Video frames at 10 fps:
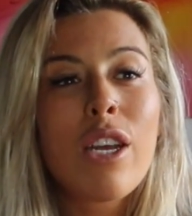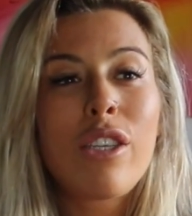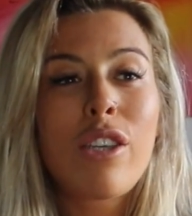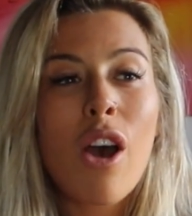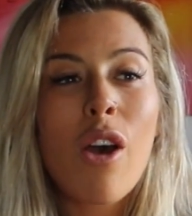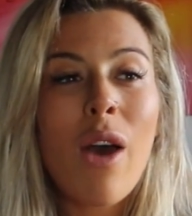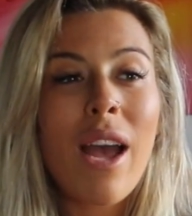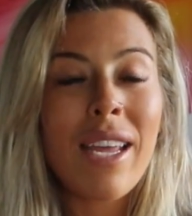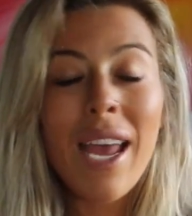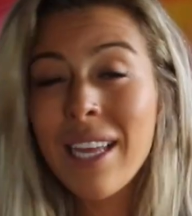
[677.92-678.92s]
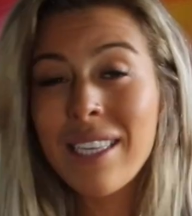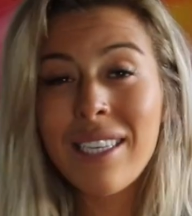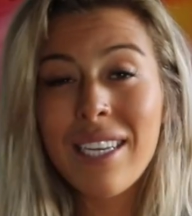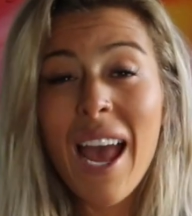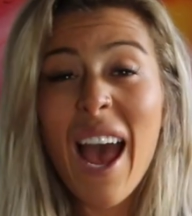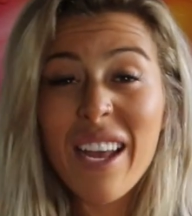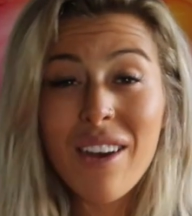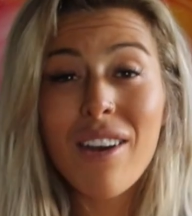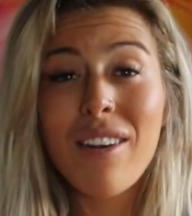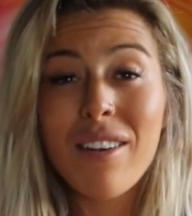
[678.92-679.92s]
So I guess, yeah, I
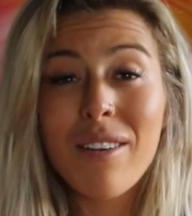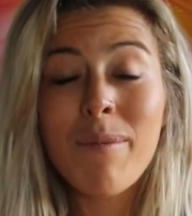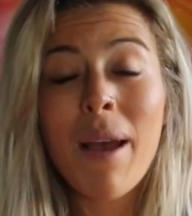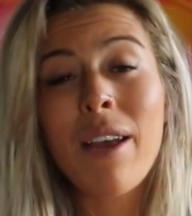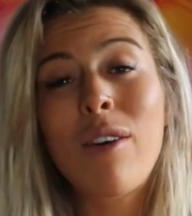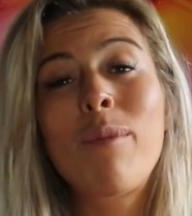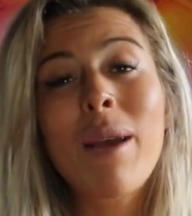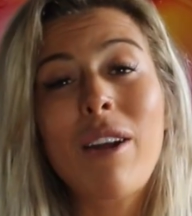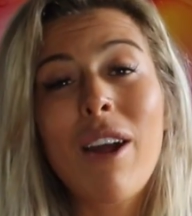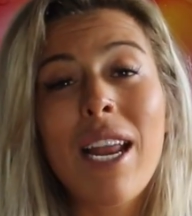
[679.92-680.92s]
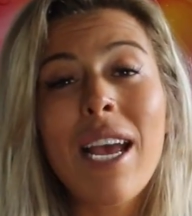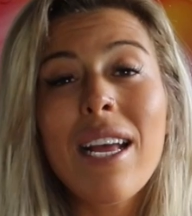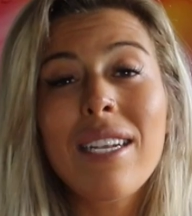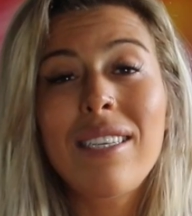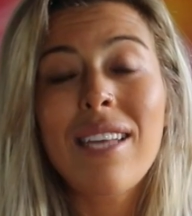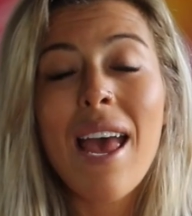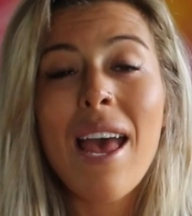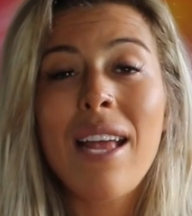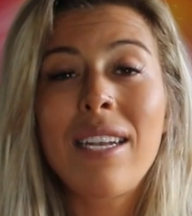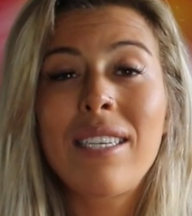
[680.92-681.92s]
got all my credits,
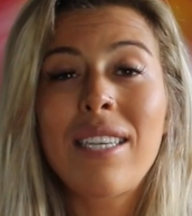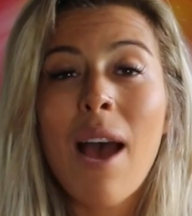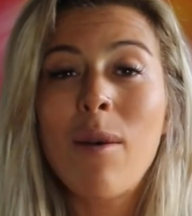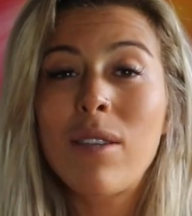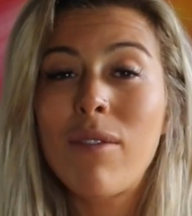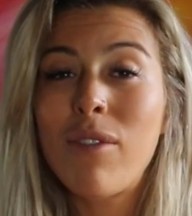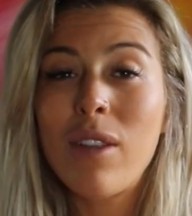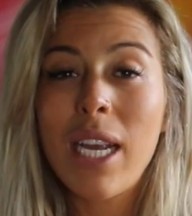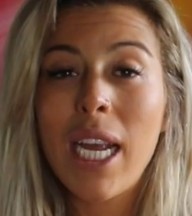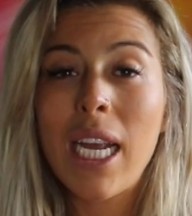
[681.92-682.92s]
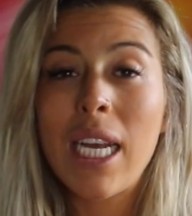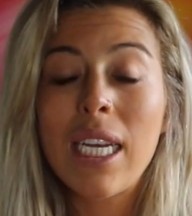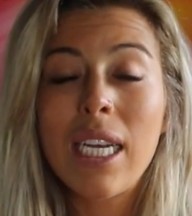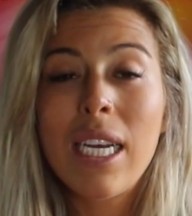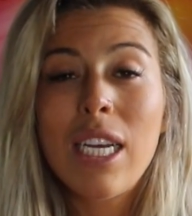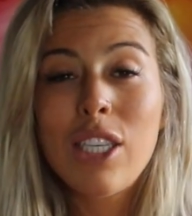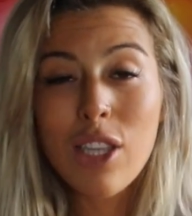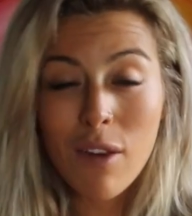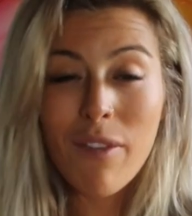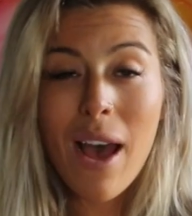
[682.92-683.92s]
and I was a fully
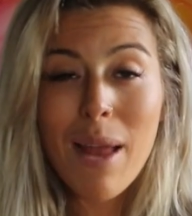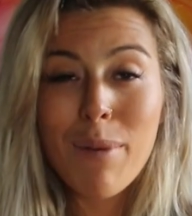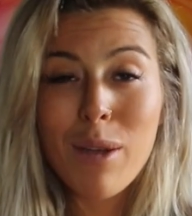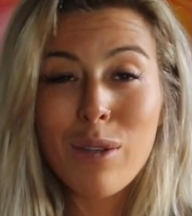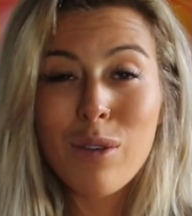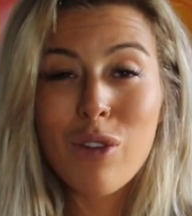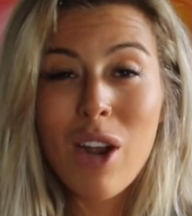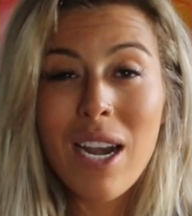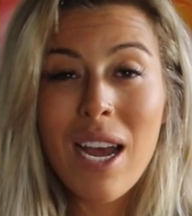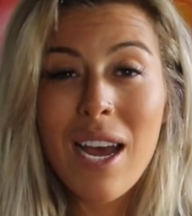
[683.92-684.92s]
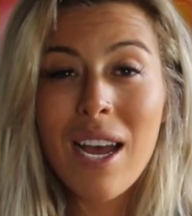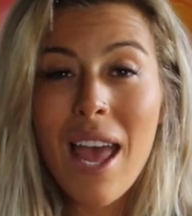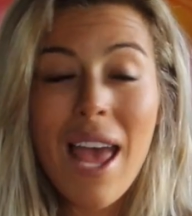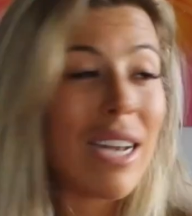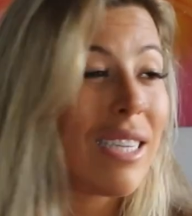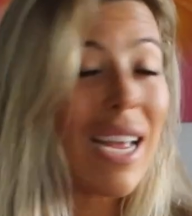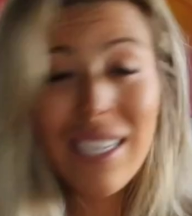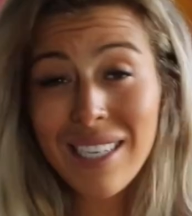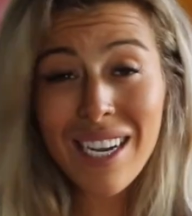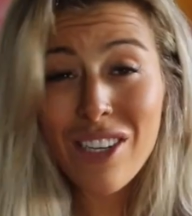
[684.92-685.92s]
certified personal trainer and
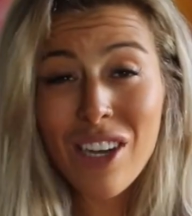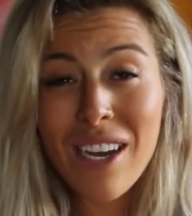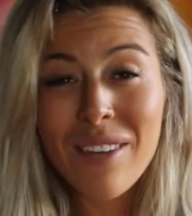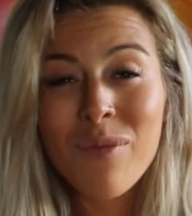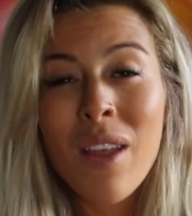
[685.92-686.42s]
dance teacher.